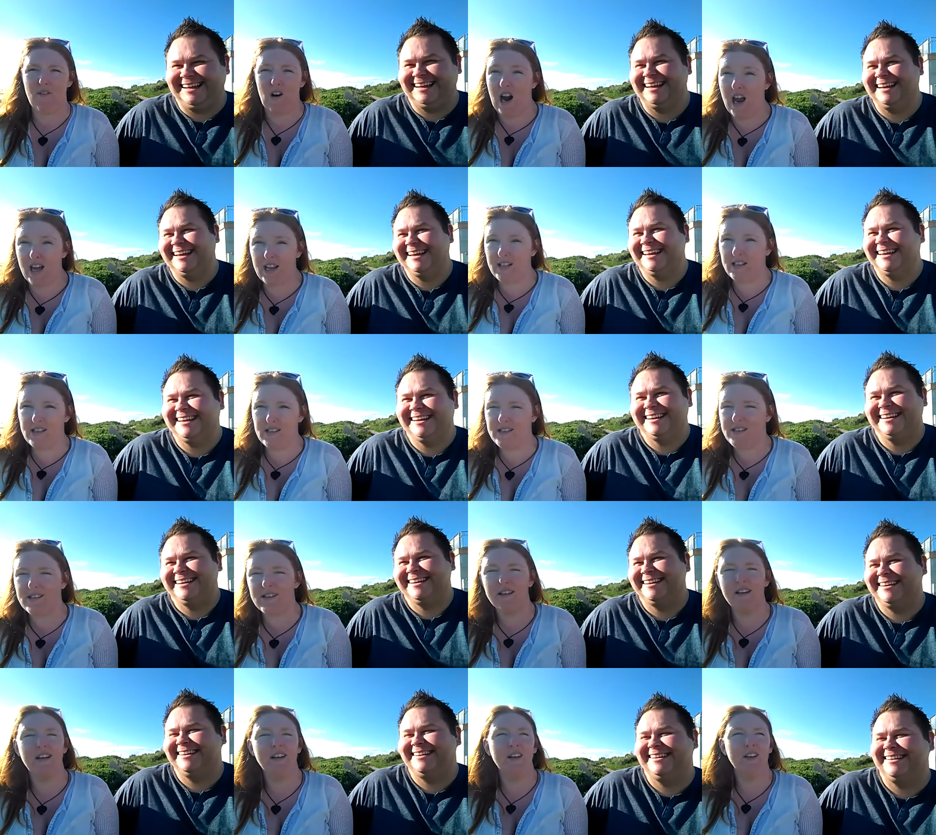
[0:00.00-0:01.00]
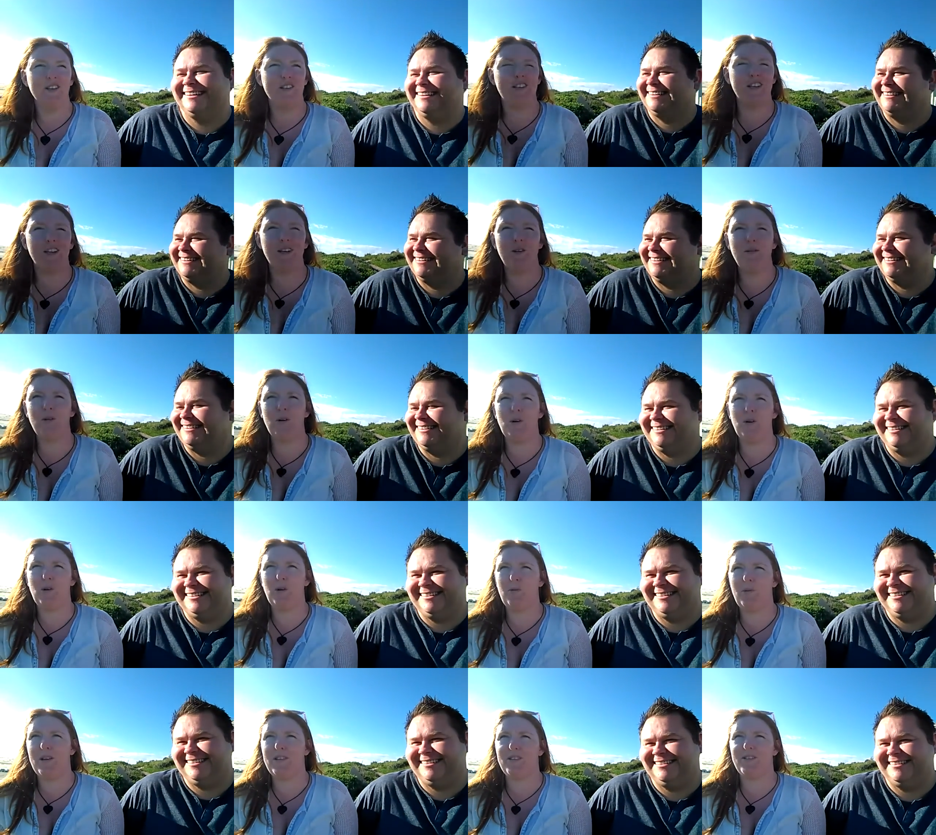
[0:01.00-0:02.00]
Speaker 1: friends do, or
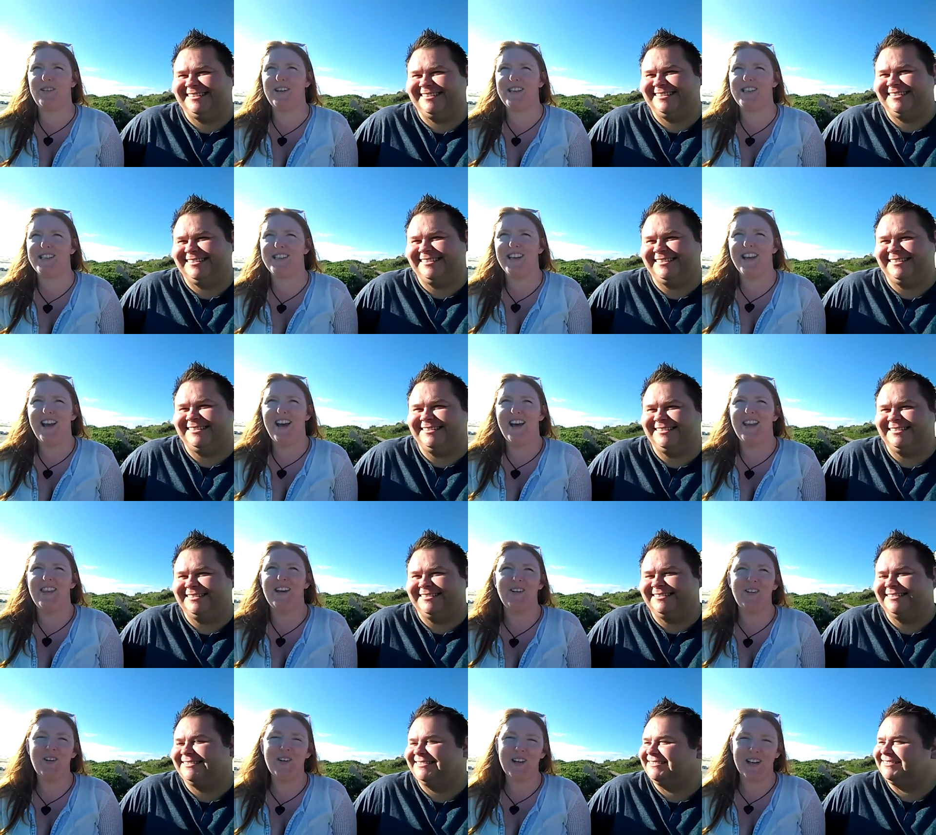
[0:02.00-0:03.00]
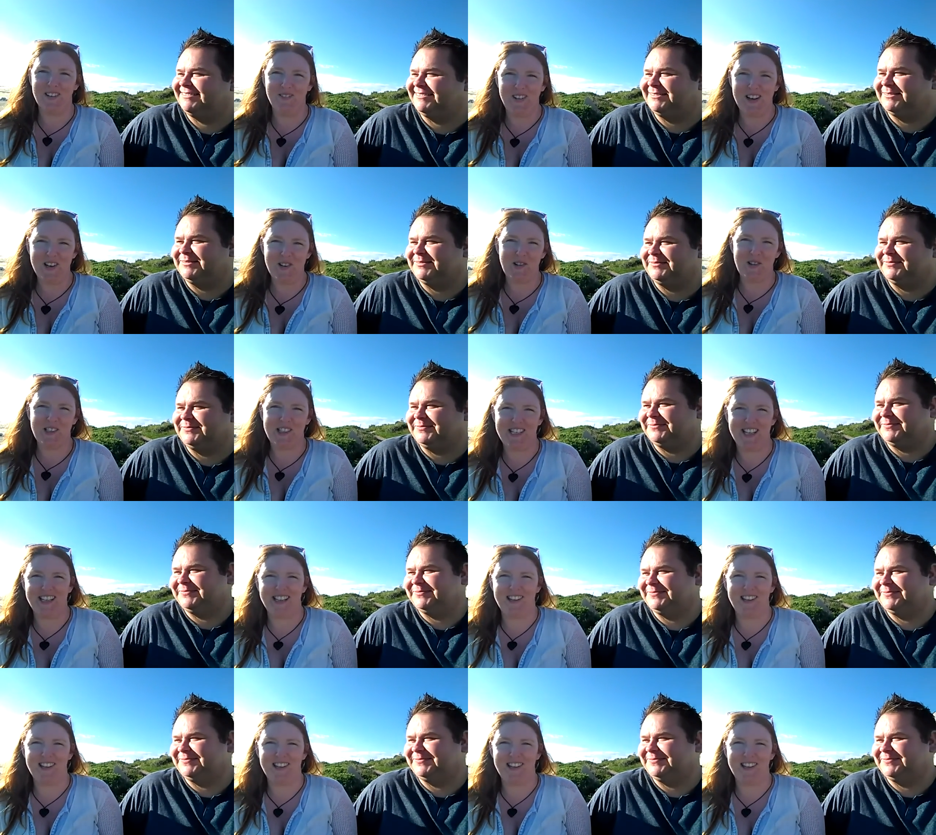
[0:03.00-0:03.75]
whether it's they're all going to be naughty